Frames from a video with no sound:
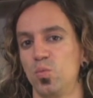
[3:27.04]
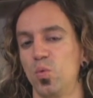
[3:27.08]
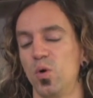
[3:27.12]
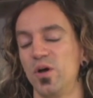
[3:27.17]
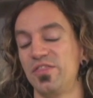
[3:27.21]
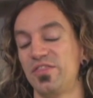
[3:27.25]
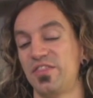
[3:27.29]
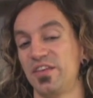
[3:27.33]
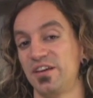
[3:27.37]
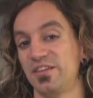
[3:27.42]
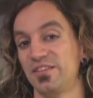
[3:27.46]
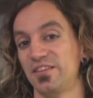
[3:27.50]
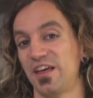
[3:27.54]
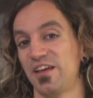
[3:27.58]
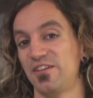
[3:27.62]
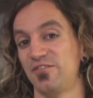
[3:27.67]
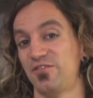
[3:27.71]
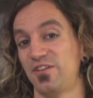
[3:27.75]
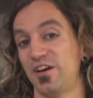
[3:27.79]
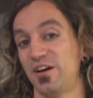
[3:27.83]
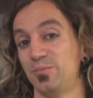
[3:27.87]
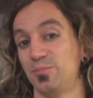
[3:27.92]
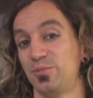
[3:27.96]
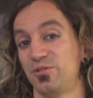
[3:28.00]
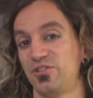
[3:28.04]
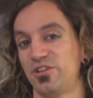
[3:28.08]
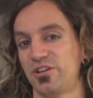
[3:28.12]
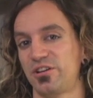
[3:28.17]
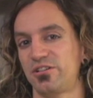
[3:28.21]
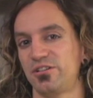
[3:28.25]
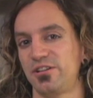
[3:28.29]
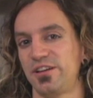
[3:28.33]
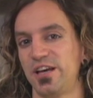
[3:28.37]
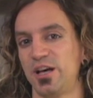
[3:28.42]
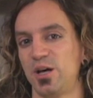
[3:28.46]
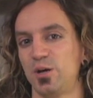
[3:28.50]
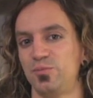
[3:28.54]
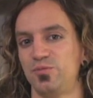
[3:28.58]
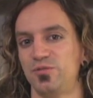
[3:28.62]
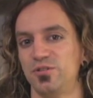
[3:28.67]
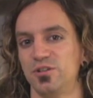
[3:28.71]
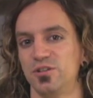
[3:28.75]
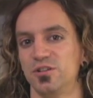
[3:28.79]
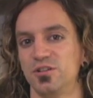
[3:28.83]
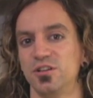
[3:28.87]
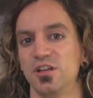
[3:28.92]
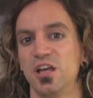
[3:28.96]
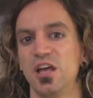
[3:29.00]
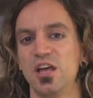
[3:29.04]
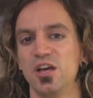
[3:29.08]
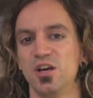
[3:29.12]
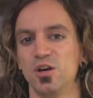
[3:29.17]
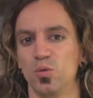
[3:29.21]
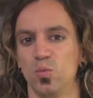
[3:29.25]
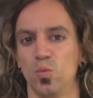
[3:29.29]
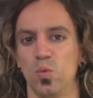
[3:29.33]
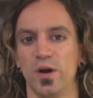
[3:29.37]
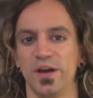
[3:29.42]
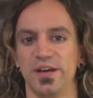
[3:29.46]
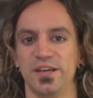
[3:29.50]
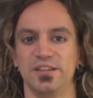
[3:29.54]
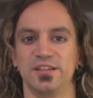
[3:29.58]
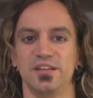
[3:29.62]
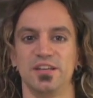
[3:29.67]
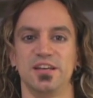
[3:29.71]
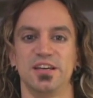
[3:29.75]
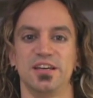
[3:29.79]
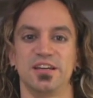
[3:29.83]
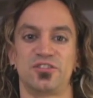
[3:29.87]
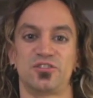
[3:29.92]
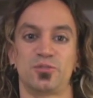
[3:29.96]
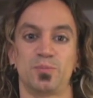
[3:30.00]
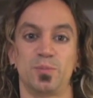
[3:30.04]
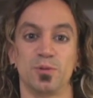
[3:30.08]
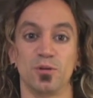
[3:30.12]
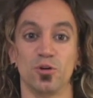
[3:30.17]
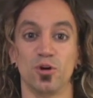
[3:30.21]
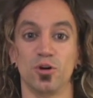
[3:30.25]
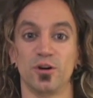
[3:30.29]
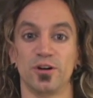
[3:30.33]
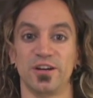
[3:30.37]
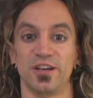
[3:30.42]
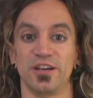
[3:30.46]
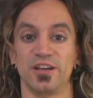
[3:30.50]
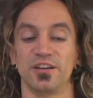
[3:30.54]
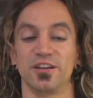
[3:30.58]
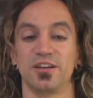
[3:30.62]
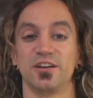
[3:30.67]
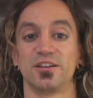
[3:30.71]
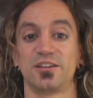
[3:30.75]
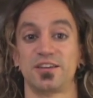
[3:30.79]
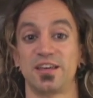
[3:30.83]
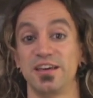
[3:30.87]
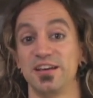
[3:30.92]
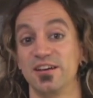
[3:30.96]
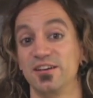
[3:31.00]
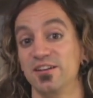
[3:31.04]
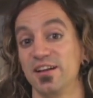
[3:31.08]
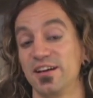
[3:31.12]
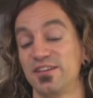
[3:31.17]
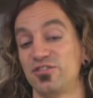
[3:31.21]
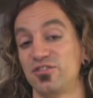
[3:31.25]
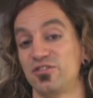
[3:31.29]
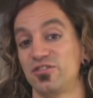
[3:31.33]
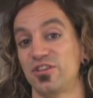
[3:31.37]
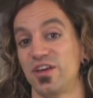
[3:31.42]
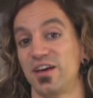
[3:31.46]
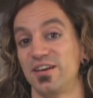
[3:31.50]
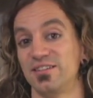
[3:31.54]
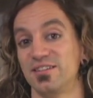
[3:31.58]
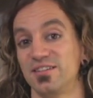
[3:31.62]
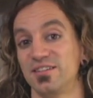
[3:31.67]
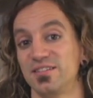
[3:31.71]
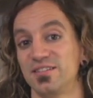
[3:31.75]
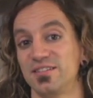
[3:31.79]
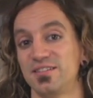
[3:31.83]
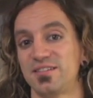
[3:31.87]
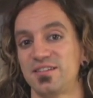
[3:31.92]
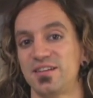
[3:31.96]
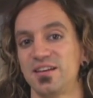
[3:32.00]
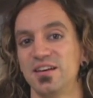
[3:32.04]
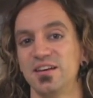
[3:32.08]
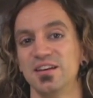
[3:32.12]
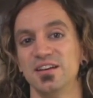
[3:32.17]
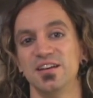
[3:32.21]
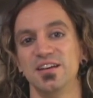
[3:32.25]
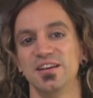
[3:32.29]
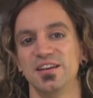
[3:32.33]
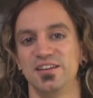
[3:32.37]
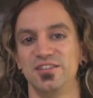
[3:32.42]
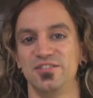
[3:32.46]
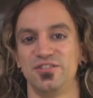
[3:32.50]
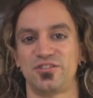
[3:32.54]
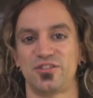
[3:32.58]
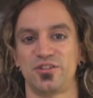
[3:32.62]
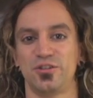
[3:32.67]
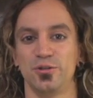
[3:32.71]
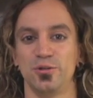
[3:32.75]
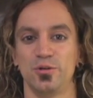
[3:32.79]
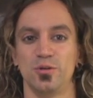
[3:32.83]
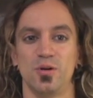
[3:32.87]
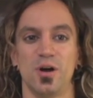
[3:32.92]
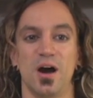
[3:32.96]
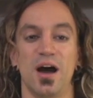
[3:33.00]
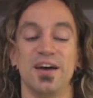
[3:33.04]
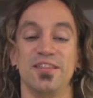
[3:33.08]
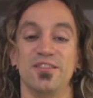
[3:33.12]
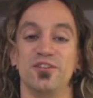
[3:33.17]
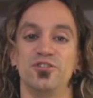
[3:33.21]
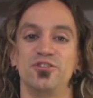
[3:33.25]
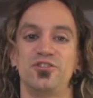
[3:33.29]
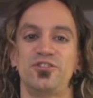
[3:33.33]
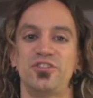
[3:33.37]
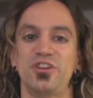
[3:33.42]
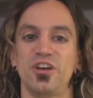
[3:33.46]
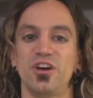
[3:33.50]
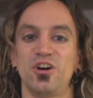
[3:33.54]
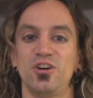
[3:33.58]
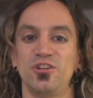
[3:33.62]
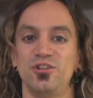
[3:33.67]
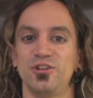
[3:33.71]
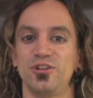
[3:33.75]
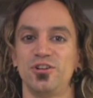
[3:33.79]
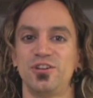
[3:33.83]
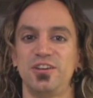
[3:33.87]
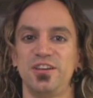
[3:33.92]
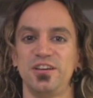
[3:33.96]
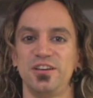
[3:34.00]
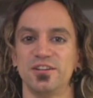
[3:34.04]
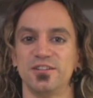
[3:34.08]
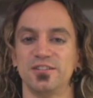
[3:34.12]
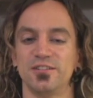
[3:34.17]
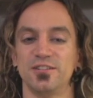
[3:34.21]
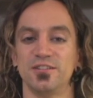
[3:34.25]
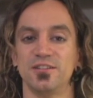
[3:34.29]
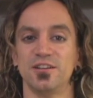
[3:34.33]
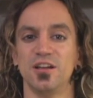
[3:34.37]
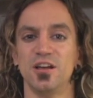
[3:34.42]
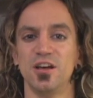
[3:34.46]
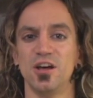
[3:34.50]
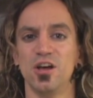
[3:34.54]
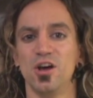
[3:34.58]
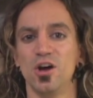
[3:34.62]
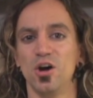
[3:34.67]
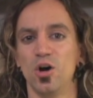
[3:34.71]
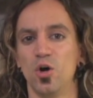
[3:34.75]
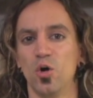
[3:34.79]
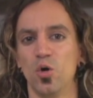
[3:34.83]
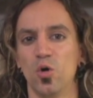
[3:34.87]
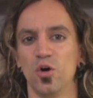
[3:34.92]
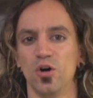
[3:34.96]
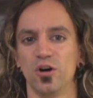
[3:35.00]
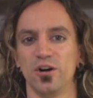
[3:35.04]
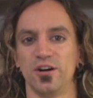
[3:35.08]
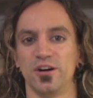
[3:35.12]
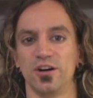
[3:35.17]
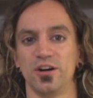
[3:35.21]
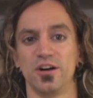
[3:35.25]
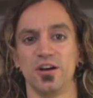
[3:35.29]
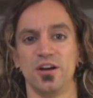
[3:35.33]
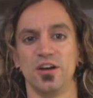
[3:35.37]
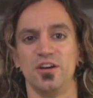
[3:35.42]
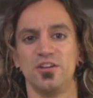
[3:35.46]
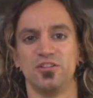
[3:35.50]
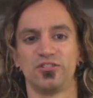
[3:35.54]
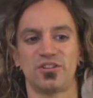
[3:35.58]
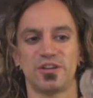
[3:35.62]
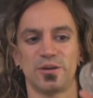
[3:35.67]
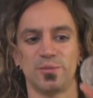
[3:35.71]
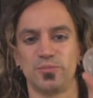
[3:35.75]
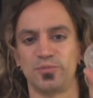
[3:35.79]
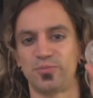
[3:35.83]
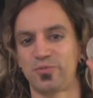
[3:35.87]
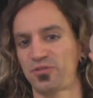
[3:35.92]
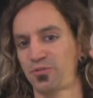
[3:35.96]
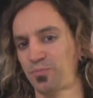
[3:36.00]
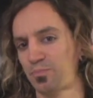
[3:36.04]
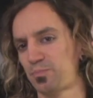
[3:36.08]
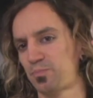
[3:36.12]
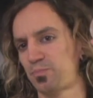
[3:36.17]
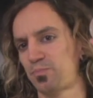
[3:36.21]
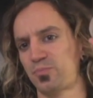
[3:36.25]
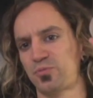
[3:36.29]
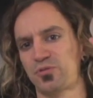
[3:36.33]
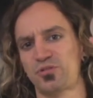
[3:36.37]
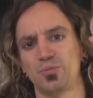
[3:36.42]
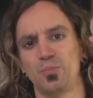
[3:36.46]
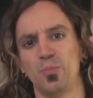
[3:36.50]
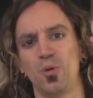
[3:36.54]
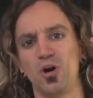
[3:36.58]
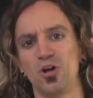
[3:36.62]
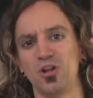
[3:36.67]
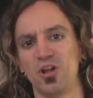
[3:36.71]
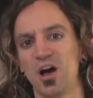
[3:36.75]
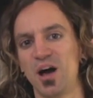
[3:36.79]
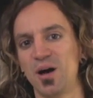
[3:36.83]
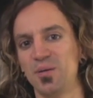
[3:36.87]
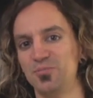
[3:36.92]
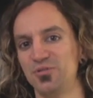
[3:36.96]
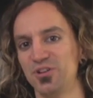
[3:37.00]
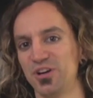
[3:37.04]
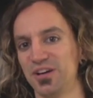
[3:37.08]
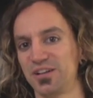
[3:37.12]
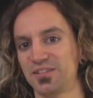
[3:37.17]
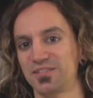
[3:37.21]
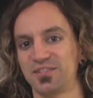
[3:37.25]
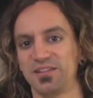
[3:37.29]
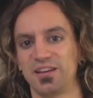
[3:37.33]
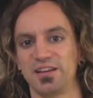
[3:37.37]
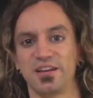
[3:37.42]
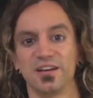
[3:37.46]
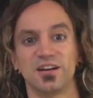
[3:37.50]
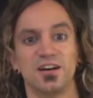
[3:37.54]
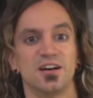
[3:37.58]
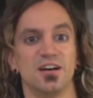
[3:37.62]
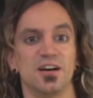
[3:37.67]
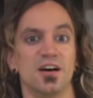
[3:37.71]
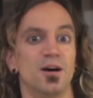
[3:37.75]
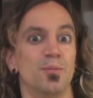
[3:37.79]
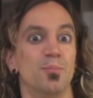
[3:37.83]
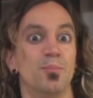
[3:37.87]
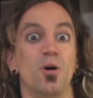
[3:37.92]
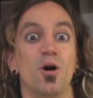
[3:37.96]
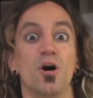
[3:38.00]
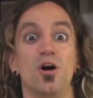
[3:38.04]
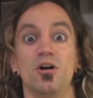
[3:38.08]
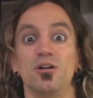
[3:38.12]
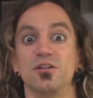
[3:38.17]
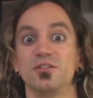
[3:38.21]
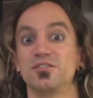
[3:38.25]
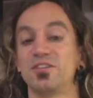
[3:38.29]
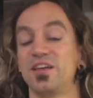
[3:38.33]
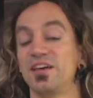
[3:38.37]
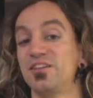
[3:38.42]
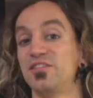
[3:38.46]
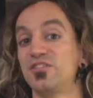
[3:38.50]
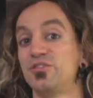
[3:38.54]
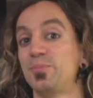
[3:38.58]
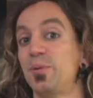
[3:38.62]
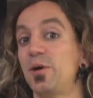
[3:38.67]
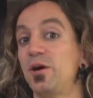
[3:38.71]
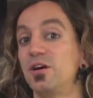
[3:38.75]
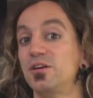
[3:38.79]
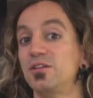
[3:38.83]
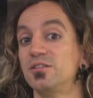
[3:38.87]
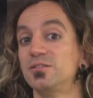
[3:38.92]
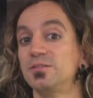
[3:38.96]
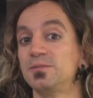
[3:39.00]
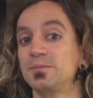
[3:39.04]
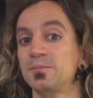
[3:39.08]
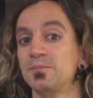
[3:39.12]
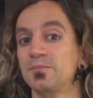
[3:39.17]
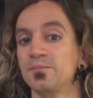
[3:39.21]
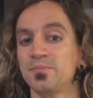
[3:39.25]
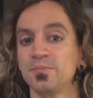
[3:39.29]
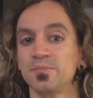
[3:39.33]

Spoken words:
One thing that I found particularly helpful when exploring Kegel exercises is to either sit on your heel or some small object like a ball, a tennis ball.